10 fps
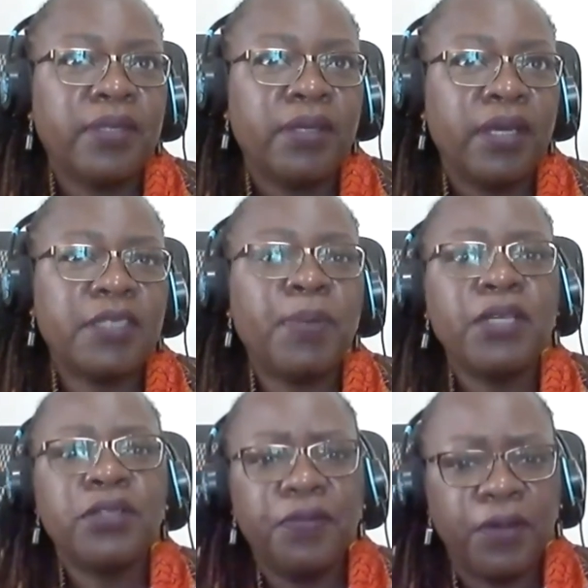As
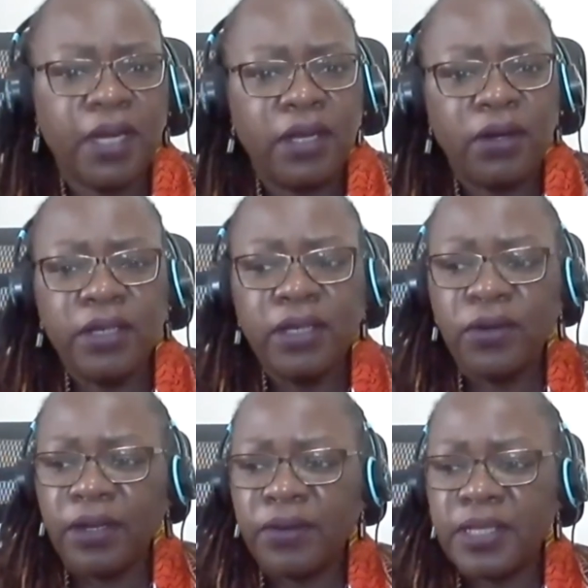part of an
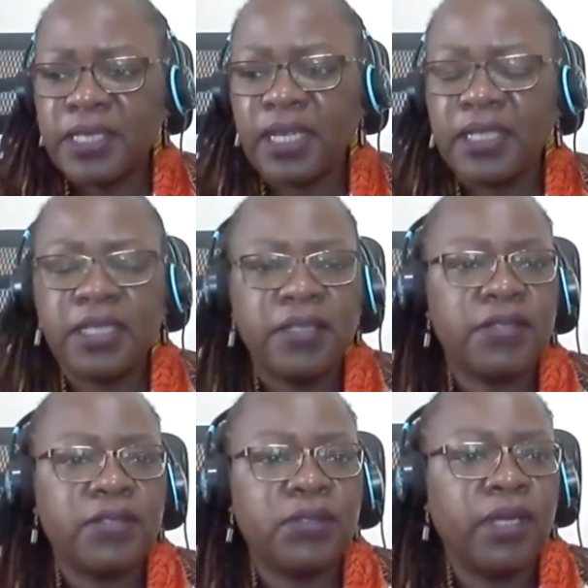ongoing research
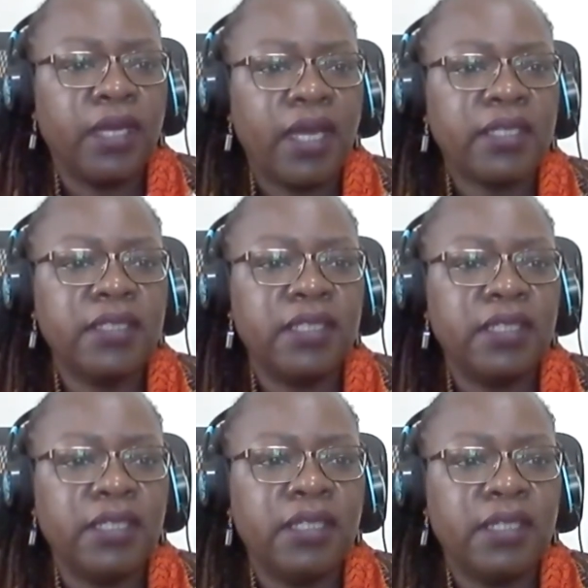as doing
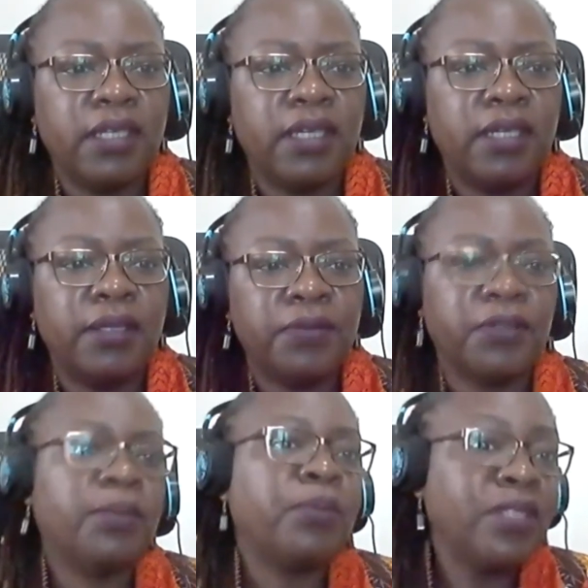actually
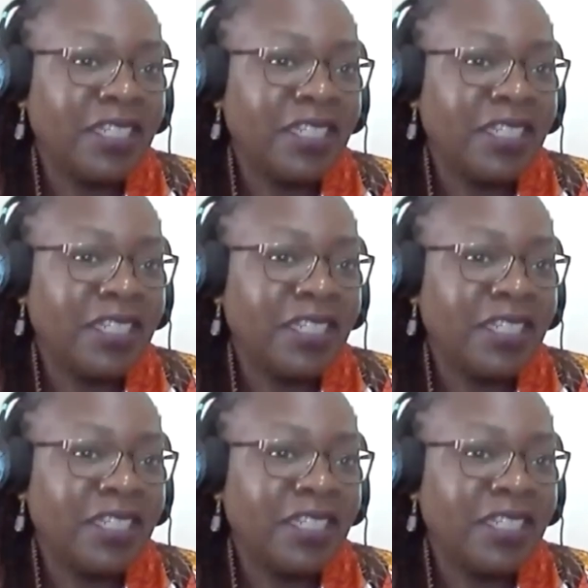for the British